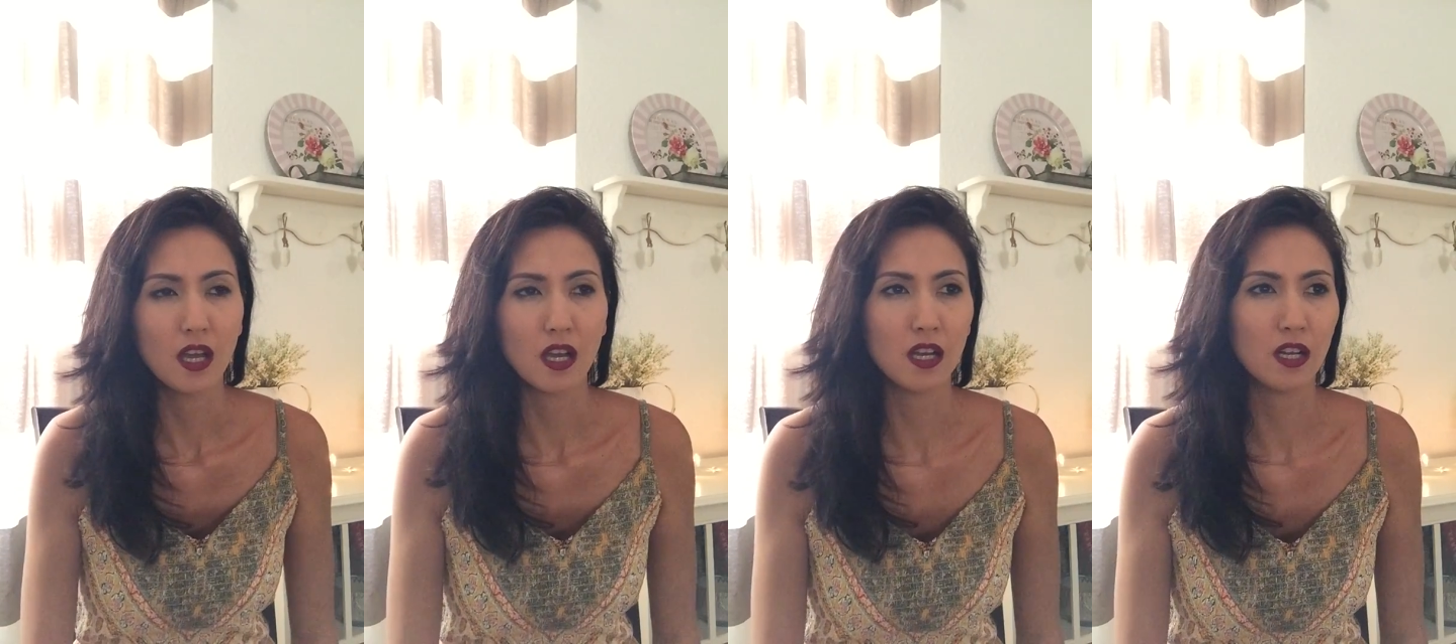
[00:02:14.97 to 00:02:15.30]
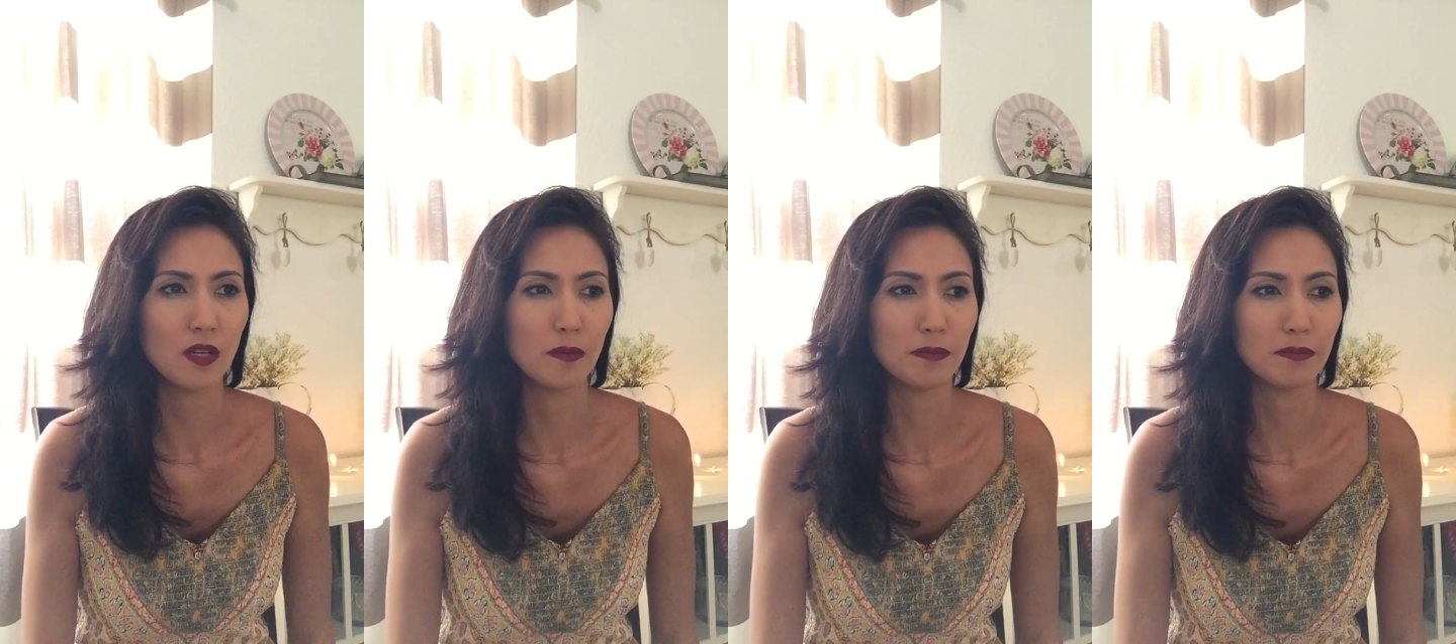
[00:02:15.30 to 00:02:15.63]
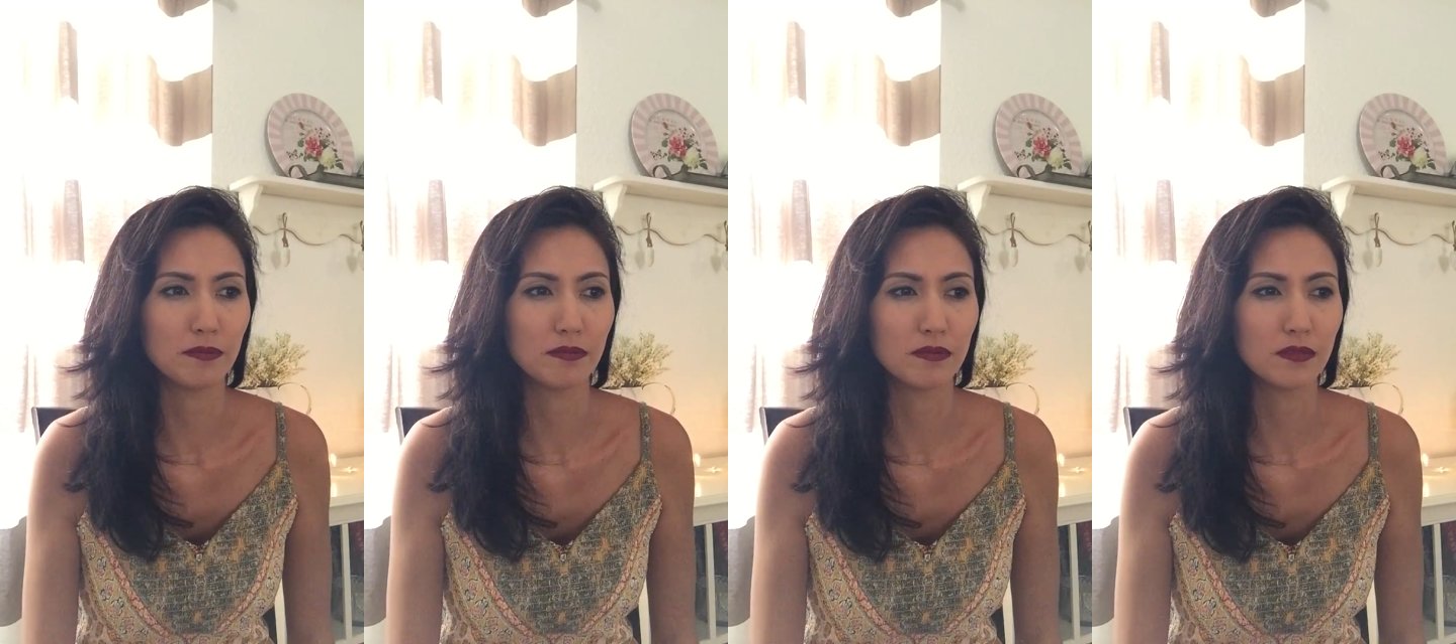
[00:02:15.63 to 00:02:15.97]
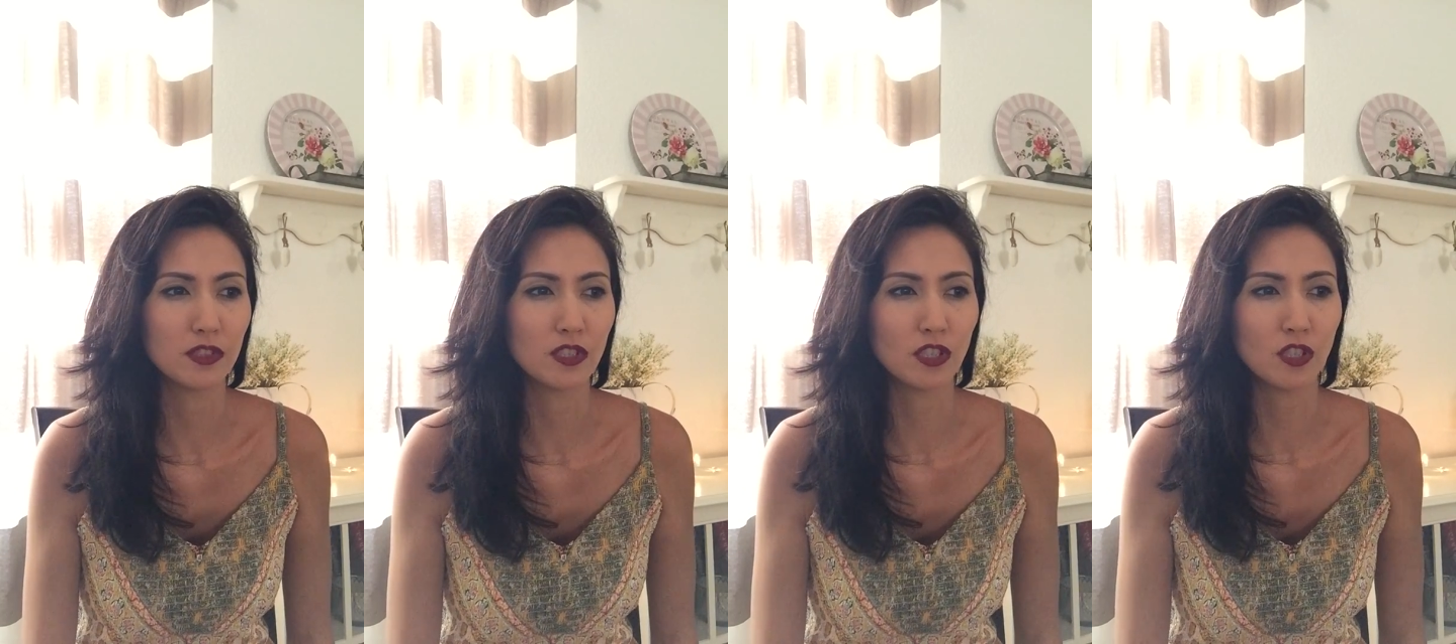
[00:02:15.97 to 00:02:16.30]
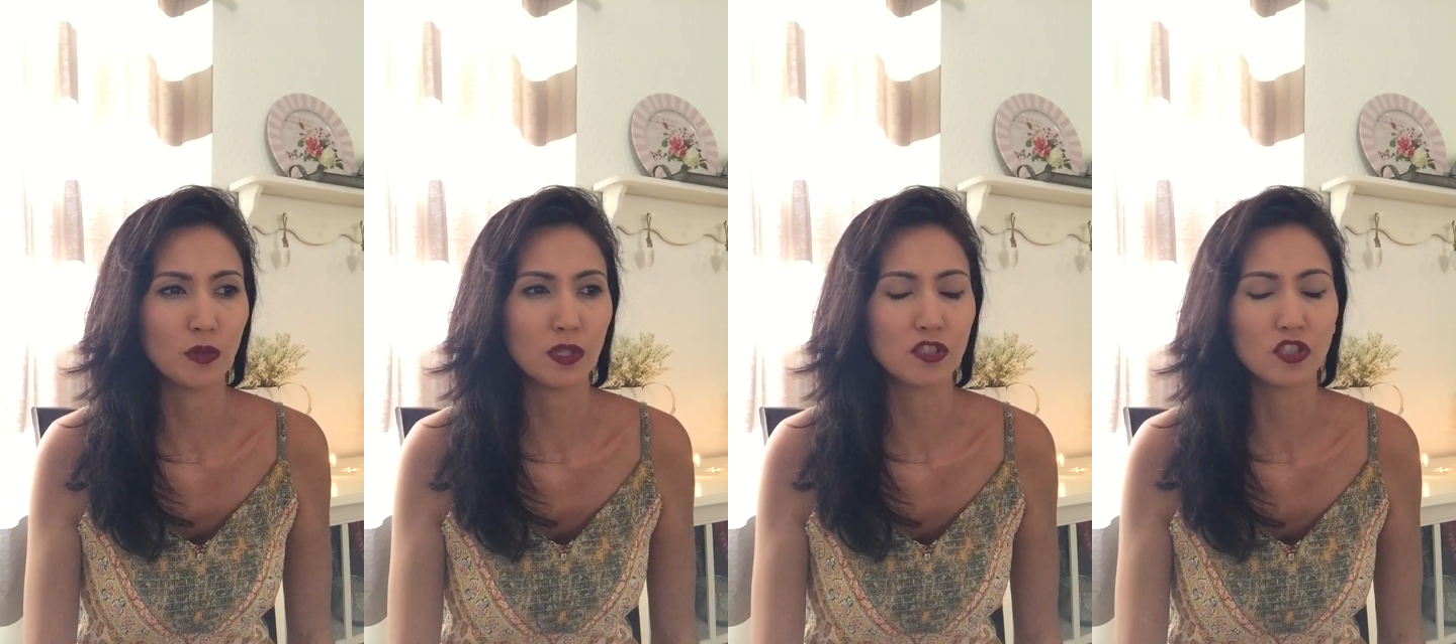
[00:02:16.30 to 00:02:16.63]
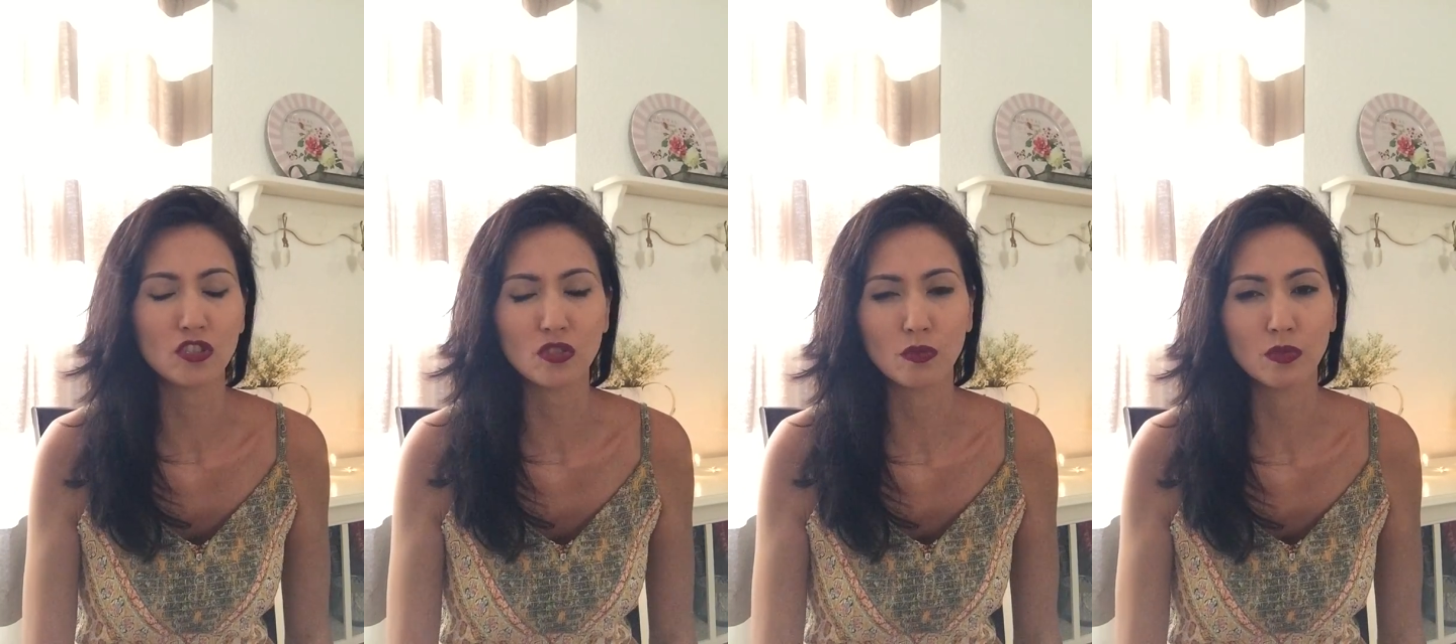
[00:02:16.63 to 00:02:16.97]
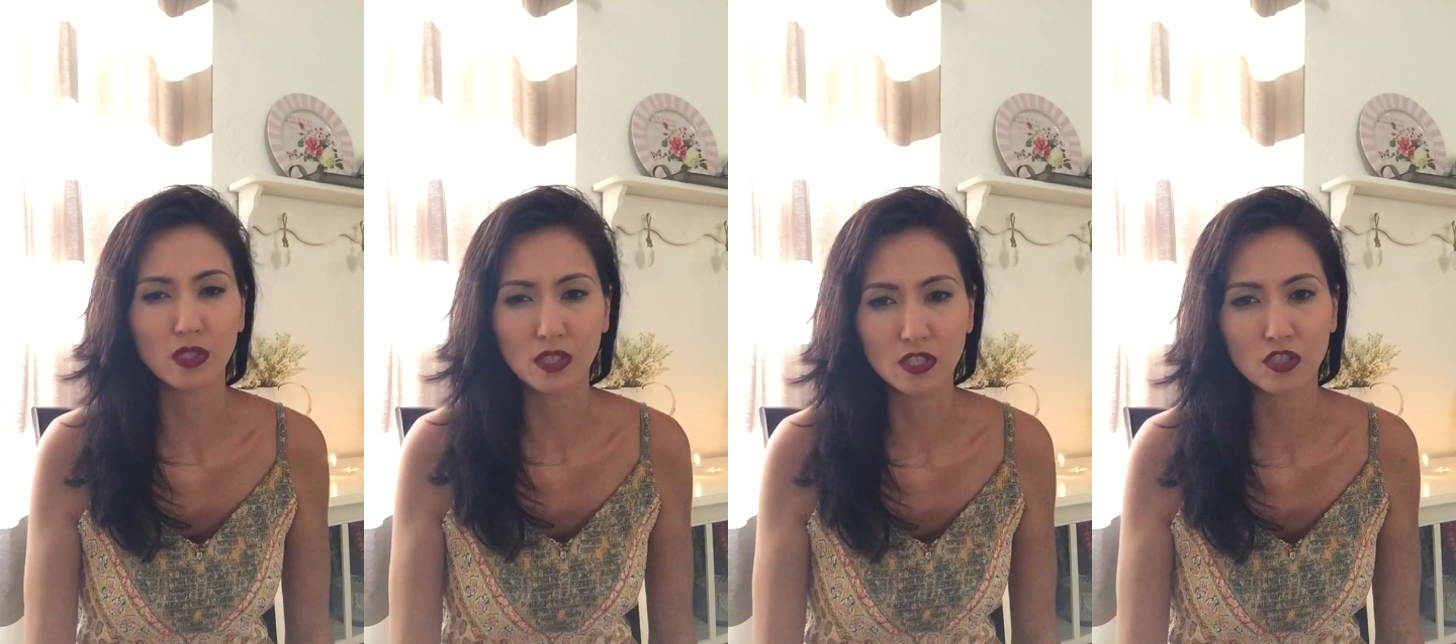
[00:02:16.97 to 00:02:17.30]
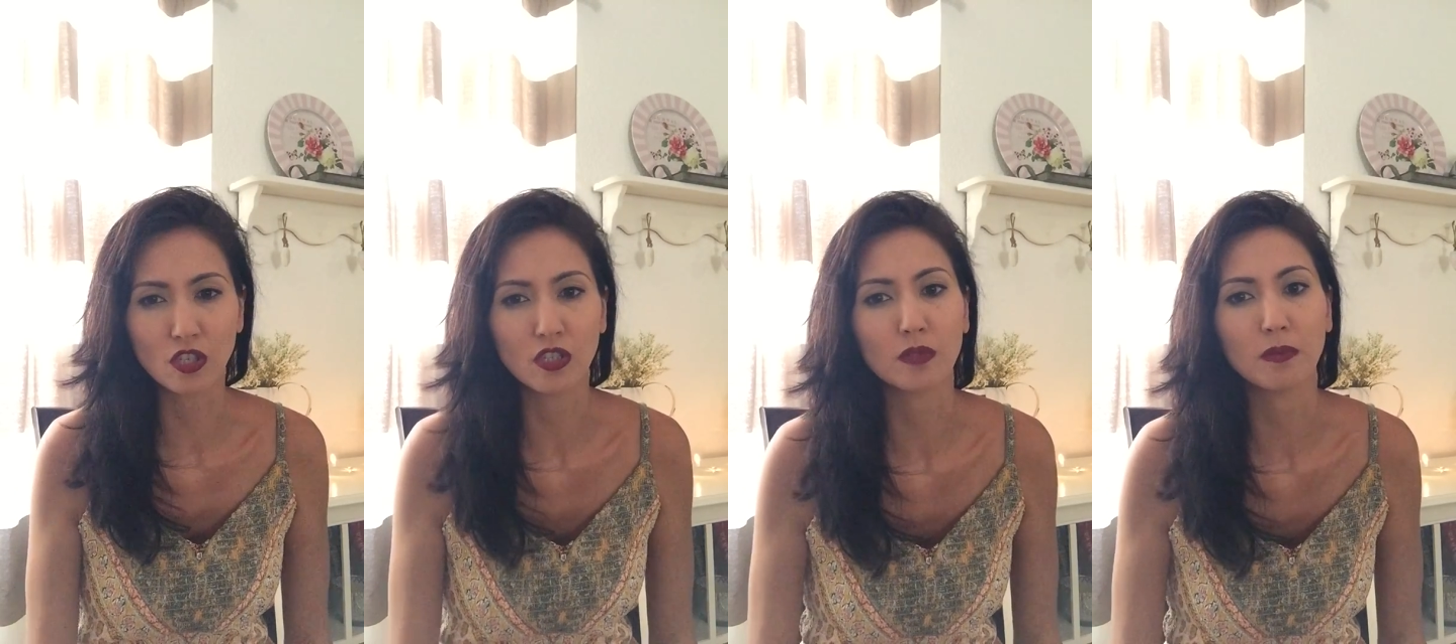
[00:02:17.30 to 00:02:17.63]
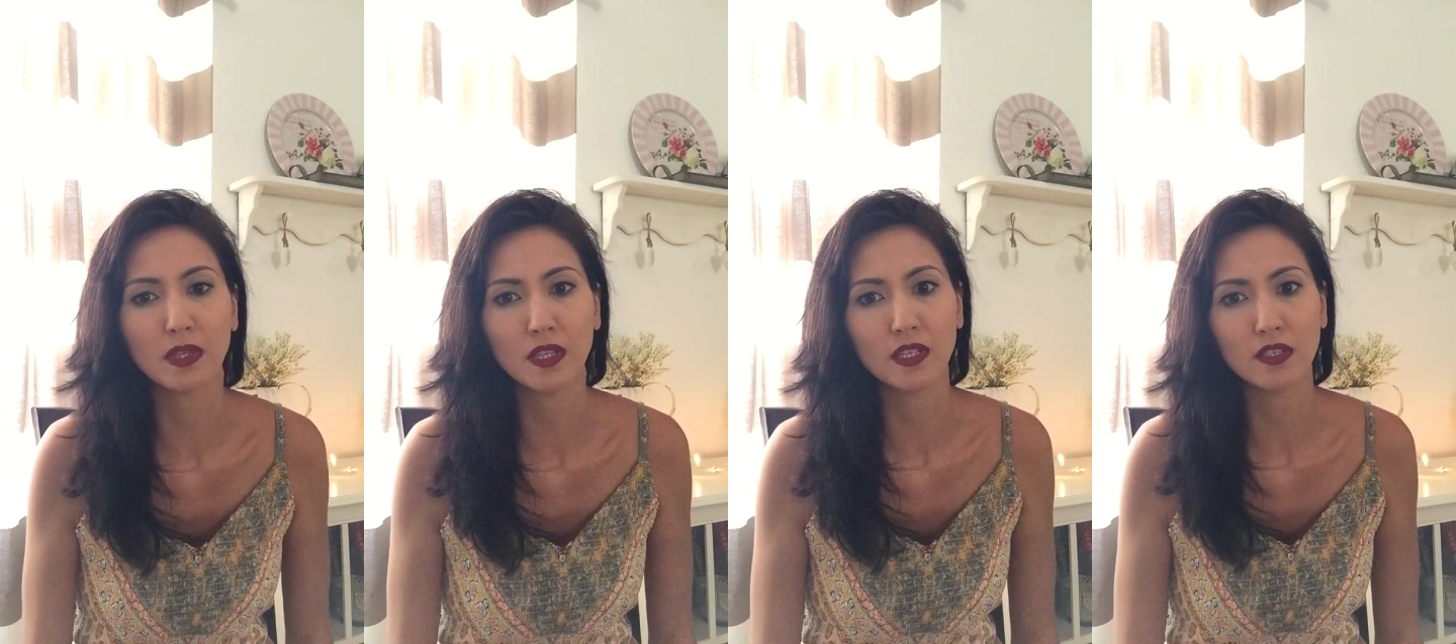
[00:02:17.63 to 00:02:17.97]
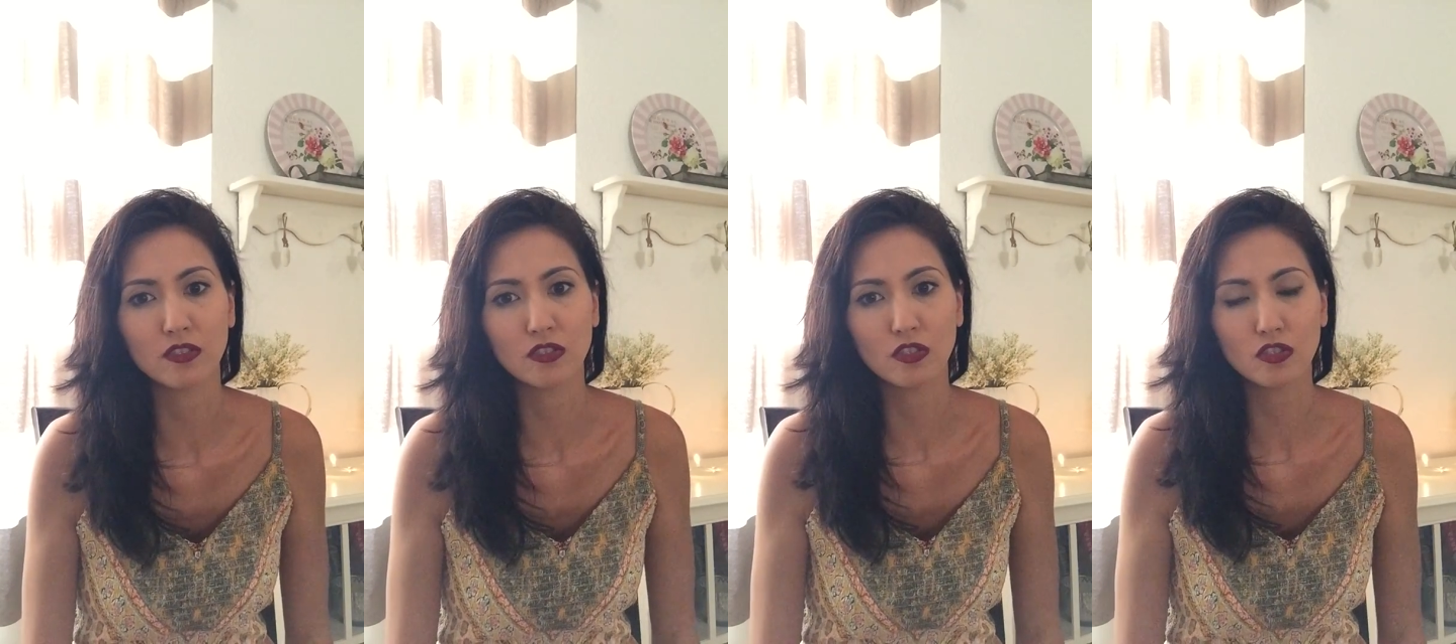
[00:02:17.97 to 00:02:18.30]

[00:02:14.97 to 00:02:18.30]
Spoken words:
In just a really dark place.